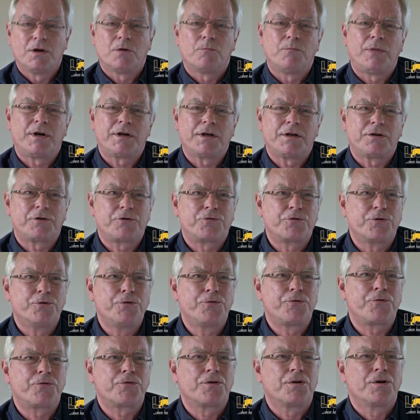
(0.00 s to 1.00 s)
But in
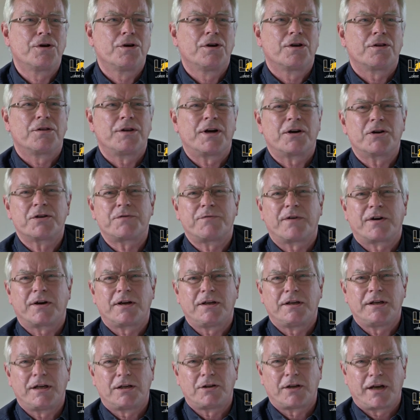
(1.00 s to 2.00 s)
truth, there is very
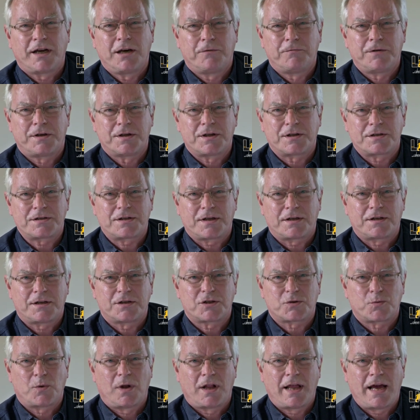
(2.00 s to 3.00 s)
little evidence that
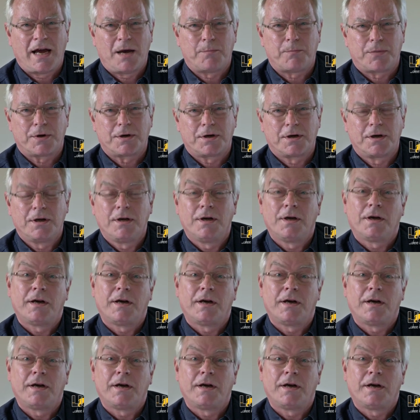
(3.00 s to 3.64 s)
this will happen.